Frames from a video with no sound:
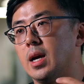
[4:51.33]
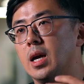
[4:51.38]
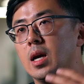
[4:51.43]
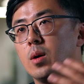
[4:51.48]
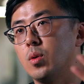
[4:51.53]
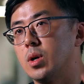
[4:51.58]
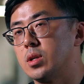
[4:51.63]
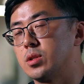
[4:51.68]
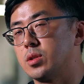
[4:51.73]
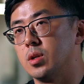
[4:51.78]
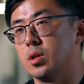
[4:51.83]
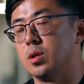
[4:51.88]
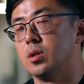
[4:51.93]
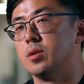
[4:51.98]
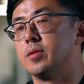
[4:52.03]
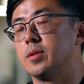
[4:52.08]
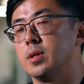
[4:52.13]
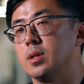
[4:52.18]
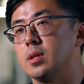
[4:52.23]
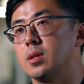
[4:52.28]
I watched the
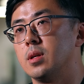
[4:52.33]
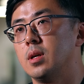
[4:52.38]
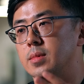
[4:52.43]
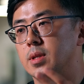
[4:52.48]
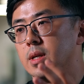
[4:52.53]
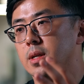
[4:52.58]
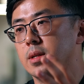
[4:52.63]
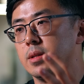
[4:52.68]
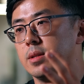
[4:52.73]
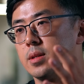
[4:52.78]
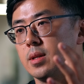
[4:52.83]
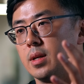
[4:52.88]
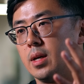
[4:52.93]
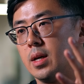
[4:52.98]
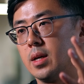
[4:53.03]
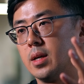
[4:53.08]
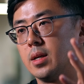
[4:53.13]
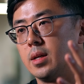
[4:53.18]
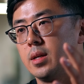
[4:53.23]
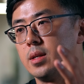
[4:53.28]
whole thing and
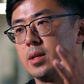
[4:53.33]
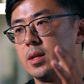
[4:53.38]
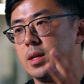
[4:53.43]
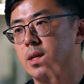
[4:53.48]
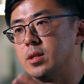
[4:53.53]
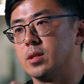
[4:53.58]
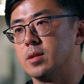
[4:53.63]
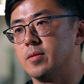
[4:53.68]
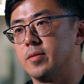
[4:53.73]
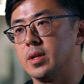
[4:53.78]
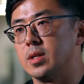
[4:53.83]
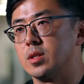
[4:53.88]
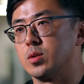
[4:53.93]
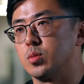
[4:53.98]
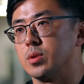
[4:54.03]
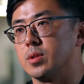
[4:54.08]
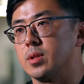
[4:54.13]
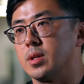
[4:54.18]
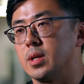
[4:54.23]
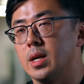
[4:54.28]
I interfaced
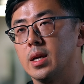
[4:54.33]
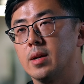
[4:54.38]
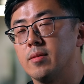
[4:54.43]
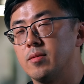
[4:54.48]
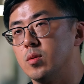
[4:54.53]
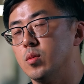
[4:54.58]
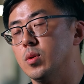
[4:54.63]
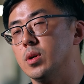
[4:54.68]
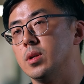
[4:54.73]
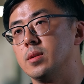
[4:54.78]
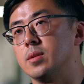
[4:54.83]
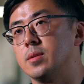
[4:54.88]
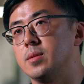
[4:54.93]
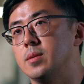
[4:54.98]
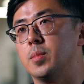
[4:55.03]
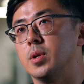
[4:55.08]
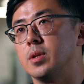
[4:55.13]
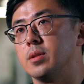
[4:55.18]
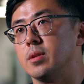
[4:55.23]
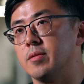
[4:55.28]
with everyone,
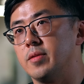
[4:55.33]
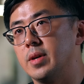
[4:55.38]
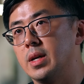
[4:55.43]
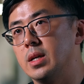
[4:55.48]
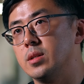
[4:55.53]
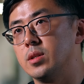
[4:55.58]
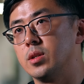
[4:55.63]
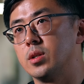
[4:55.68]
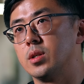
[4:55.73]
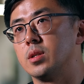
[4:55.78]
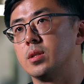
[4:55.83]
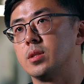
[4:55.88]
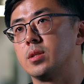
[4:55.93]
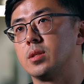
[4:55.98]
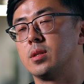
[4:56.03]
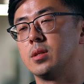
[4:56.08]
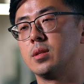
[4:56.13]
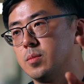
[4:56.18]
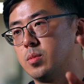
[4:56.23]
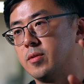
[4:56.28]
both the
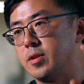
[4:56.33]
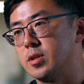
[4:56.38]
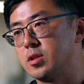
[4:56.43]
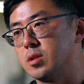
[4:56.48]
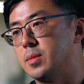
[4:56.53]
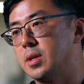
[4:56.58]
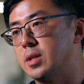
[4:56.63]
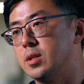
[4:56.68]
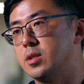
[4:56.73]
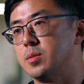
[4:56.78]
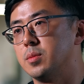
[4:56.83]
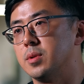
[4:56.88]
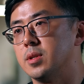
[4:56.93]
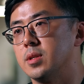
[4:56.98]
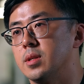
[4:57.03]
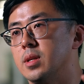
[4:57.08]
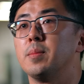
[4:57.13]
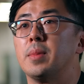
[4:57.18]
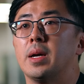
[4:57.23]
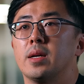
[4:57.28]
founders, professional
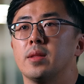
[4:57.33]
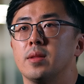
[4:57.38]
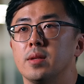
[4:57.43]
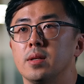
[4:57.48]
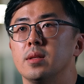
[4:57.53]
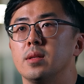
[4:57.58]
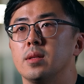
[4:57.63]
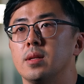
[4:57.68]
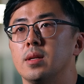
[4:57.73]
management back then.